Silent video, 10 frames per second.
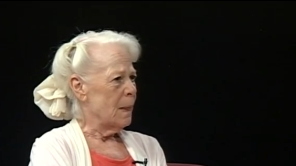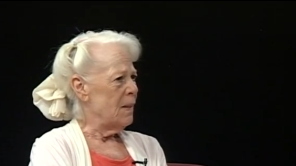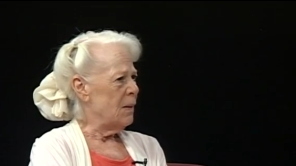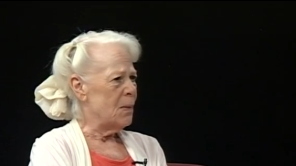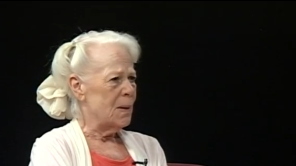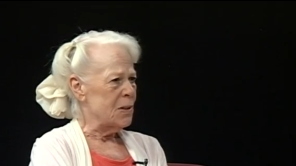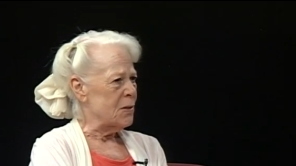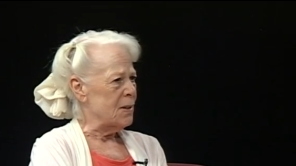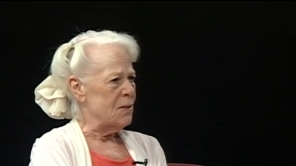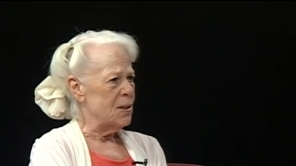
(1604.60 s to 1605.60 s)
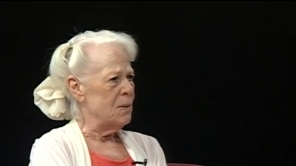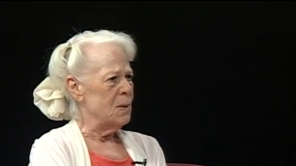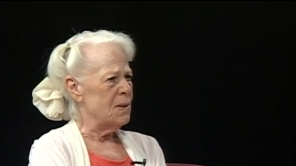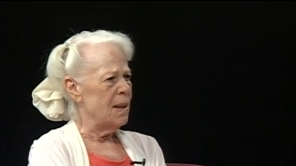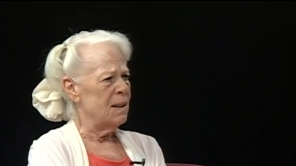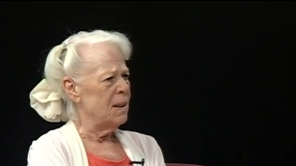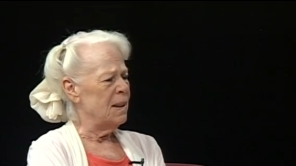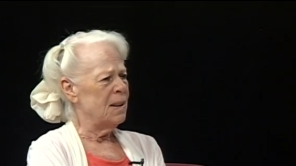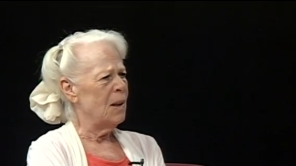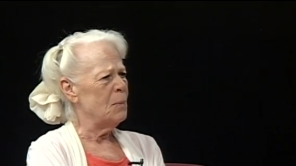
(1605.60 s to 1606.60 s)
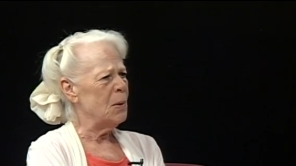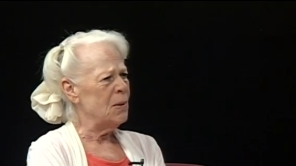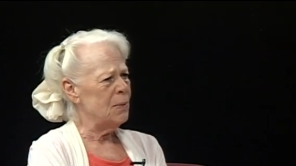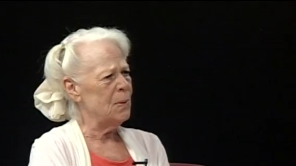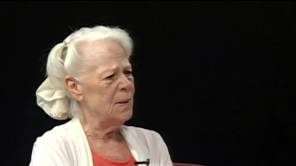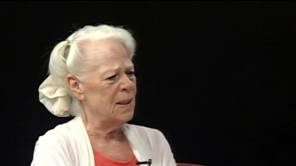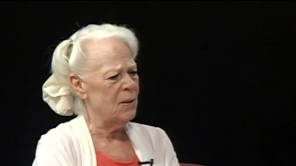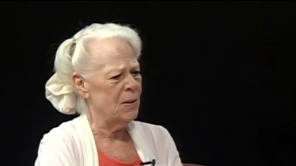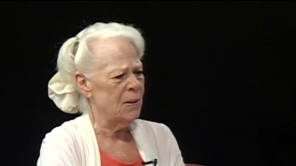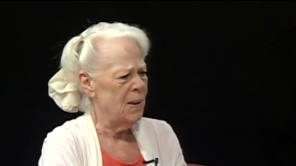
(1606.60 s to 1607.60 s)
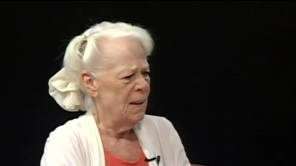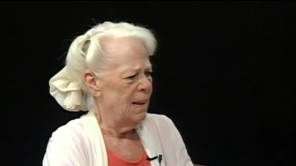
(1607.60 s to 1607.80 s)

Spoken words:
No question. She was, and how beautiful that her